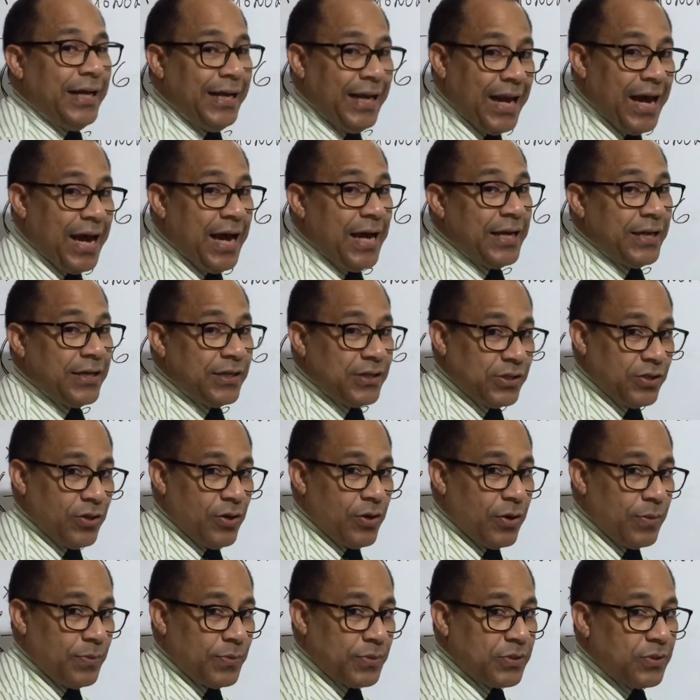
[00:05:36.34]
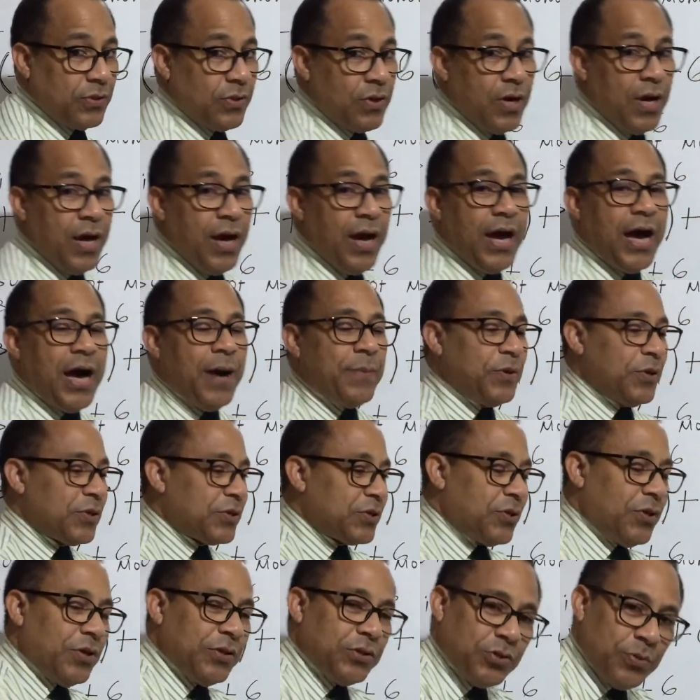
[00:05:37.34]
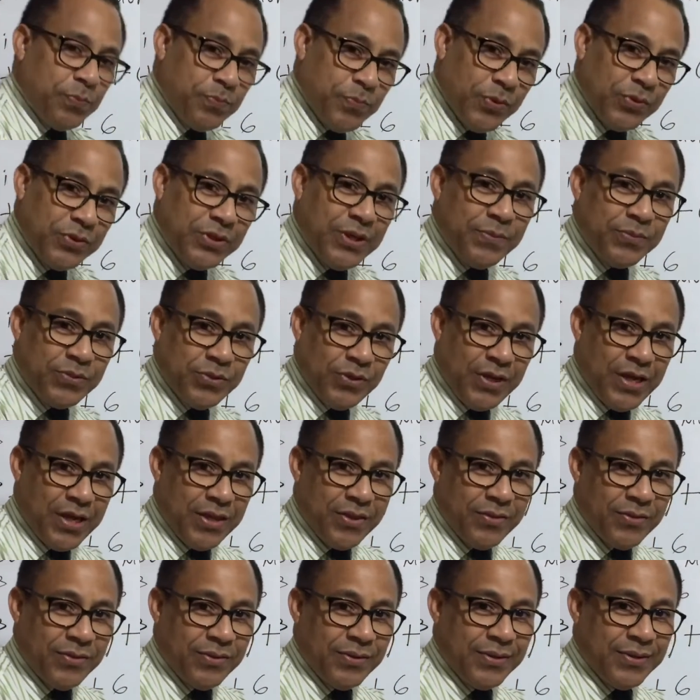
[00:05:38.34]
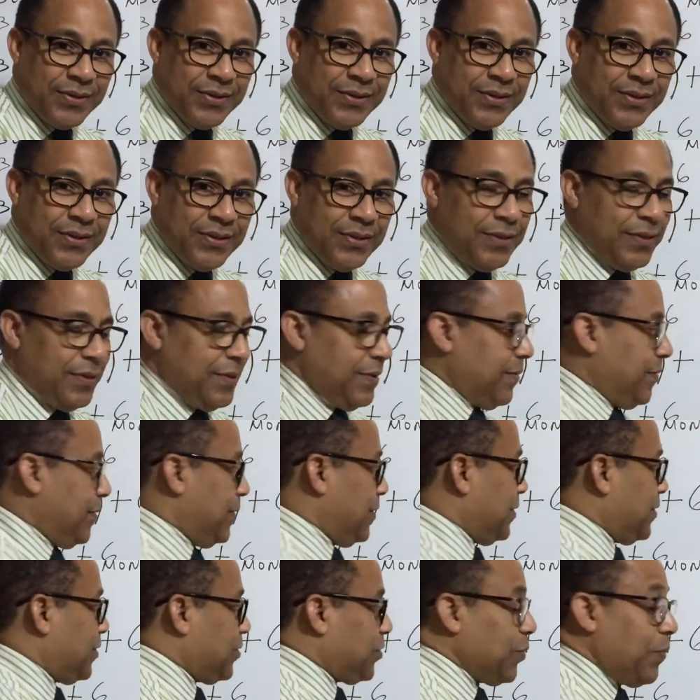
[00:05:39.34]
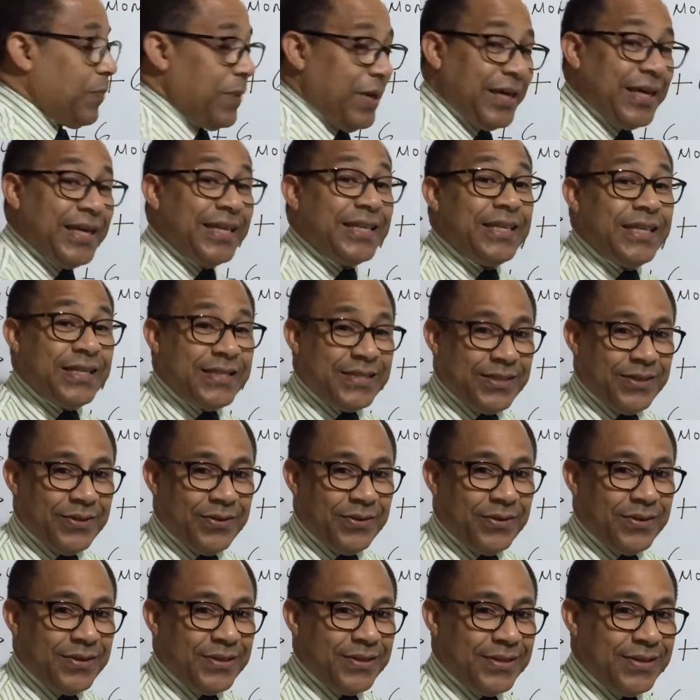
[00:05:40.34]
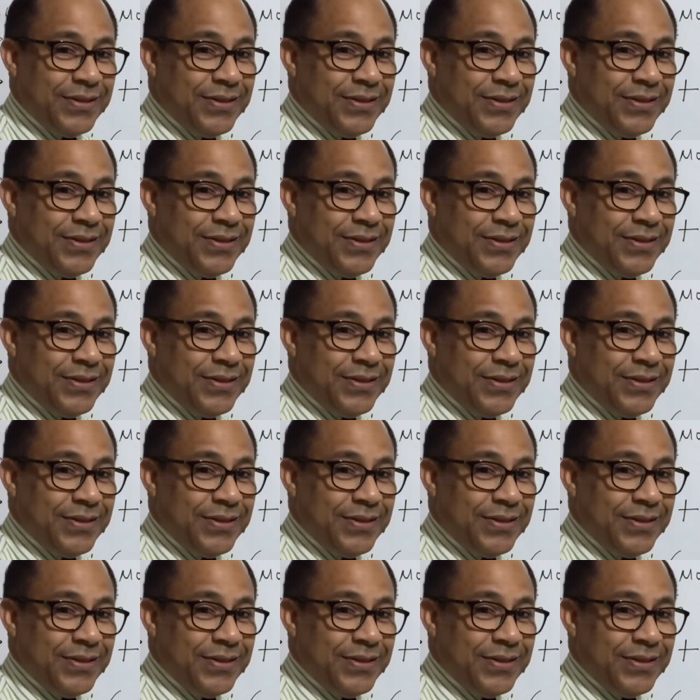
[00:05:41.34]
like terms. So I'm just going to put them together to make it easier.